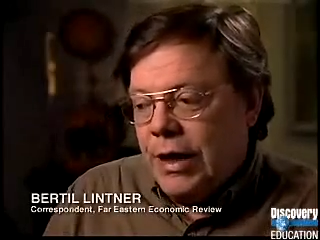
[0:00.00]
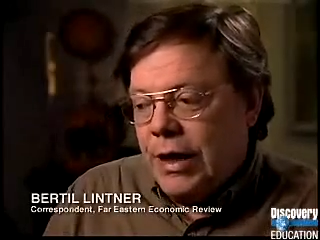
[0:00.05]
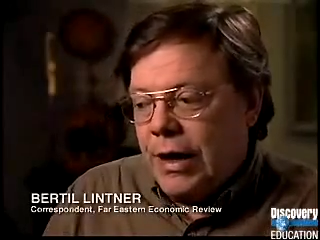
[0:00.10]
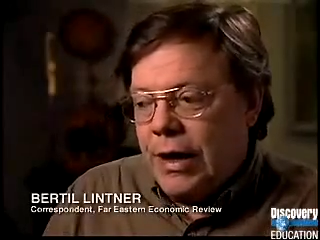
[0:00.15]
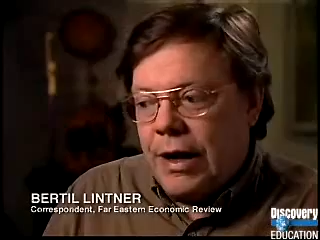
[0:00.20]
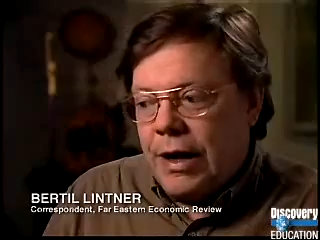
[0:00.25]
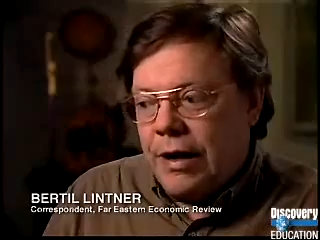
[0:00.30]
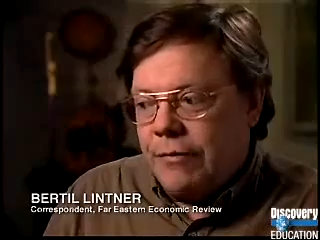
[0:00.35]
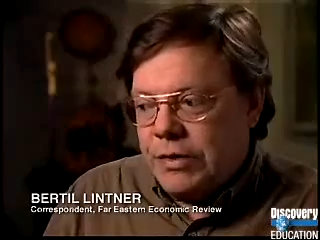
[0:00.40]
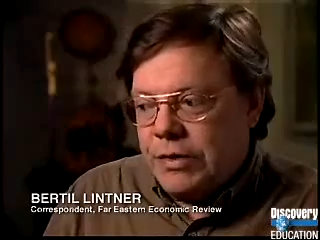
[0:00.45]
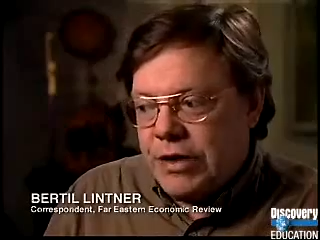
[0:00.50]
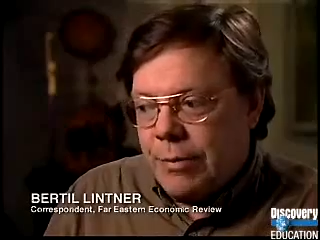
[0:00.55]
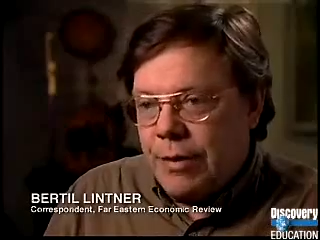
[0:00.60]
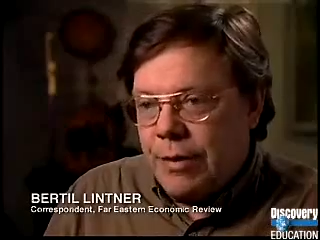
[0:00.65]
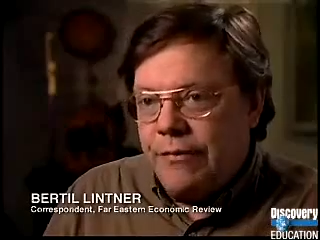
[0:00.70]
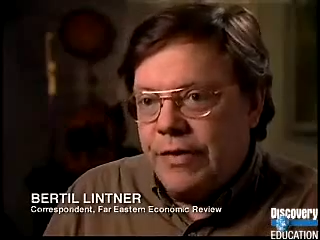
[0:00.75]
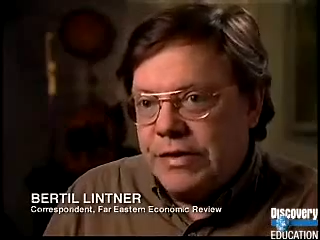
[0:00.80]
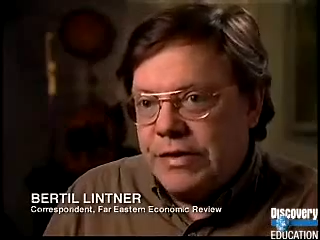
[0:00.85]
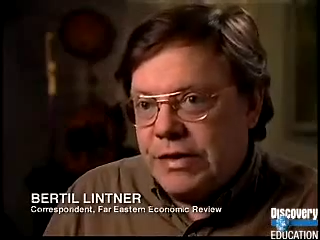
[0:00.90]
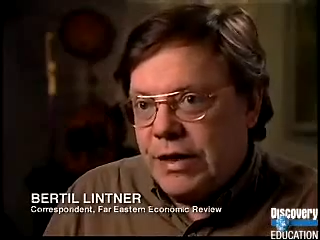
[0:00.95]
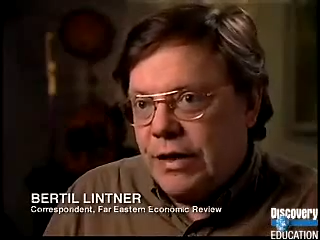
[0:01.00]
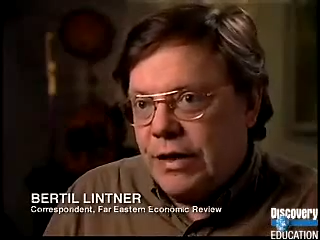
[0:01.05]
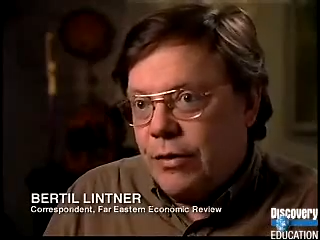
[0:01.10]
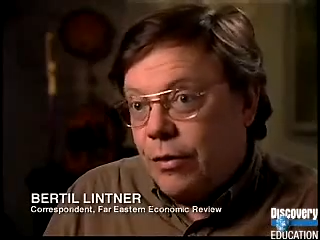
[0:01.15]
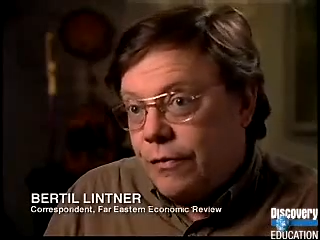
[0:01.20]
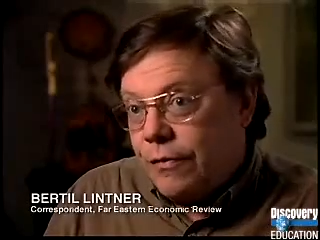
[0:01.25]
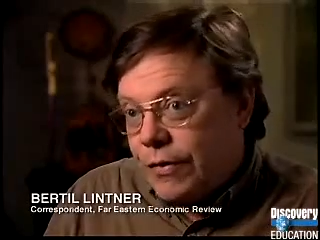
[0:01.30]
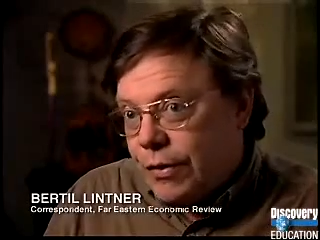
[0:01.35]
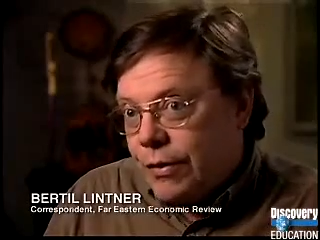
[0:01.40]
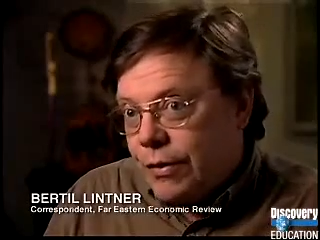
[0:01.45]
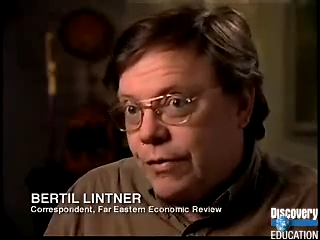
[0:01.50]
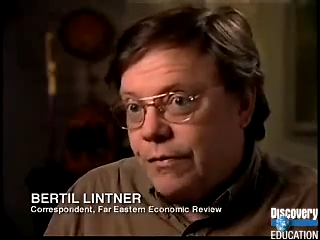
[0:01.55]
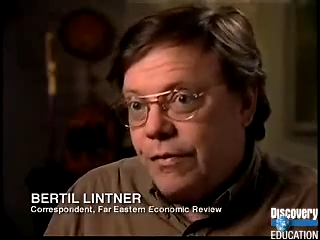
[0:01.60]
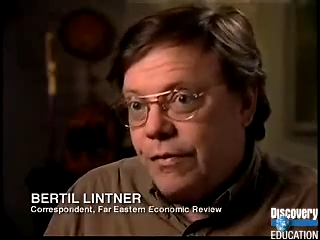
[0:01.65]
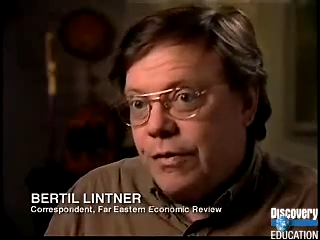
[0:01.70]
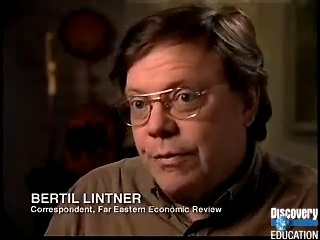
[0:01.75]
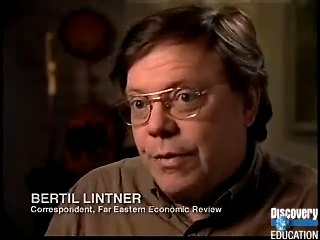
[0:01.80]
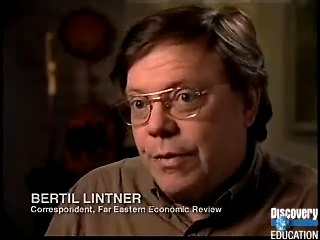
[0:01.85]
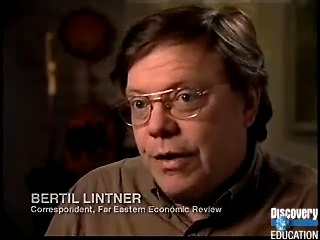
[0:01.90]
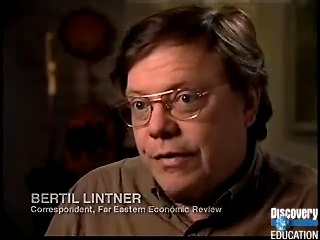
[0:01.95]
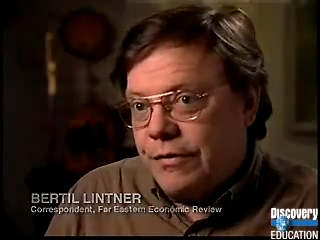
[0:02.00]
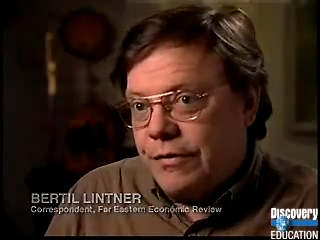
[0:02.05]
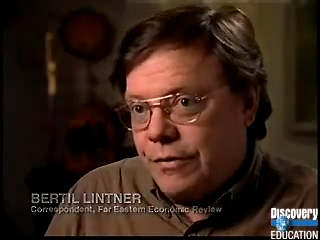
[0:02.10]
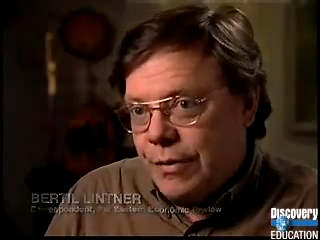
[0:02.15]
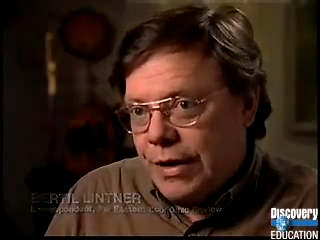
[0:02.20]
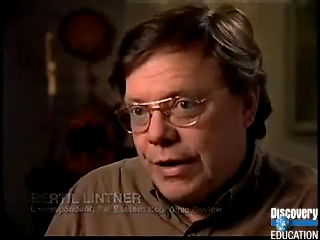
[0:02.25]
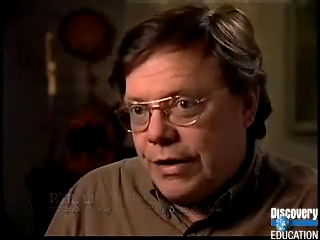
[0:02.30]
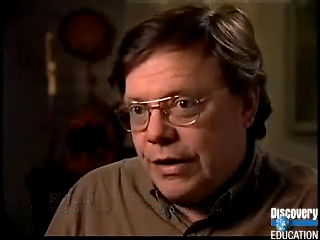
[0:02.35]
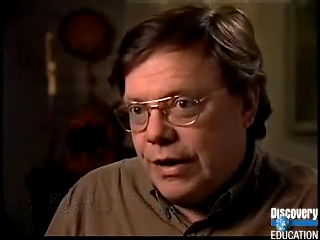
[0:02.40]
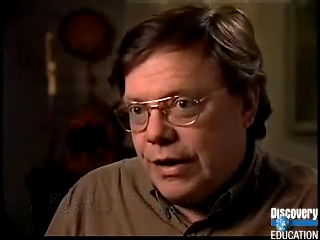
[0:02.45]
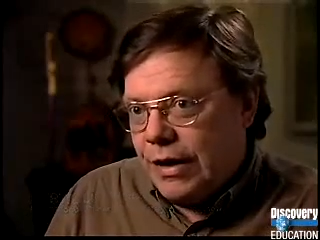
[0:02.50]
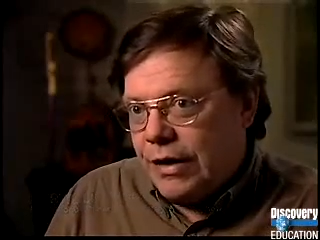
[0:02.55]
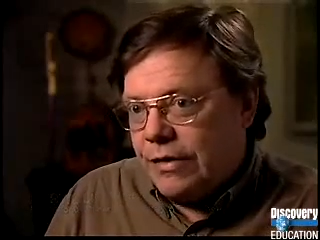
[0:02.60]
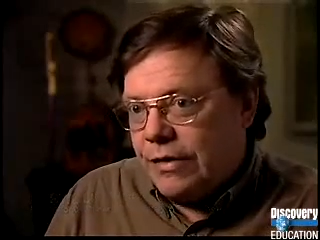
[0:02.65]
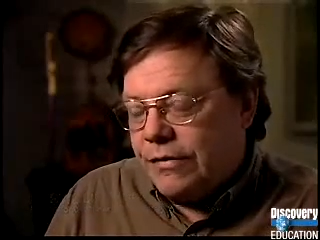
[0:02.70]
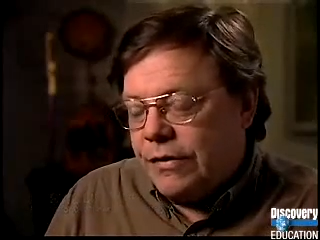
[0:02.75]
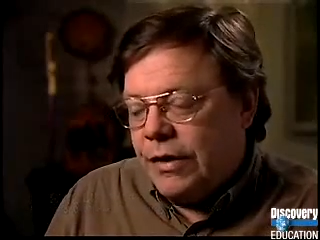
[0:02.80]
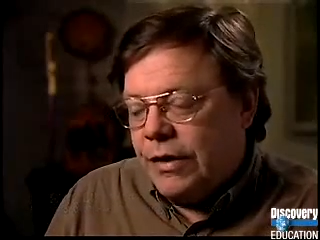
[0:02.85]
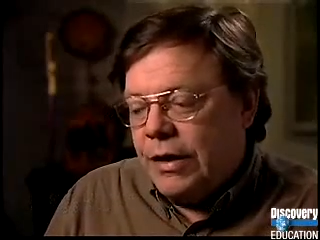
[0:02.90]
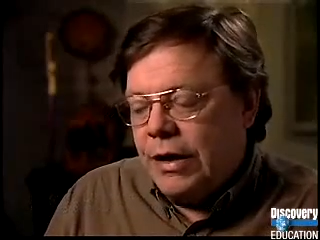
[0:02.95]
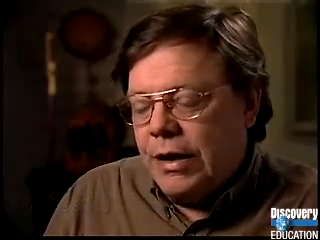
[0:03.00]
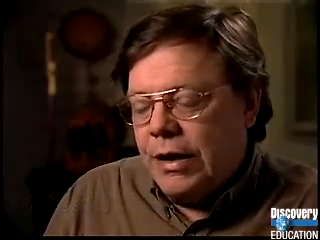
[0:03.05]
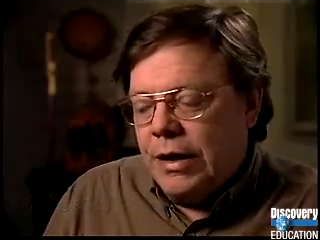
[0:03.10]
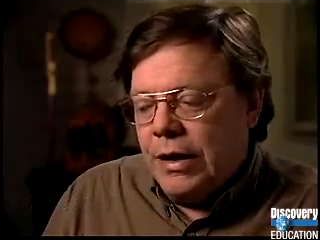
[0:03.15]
an area which I've been visiting off and on for the past twenty years.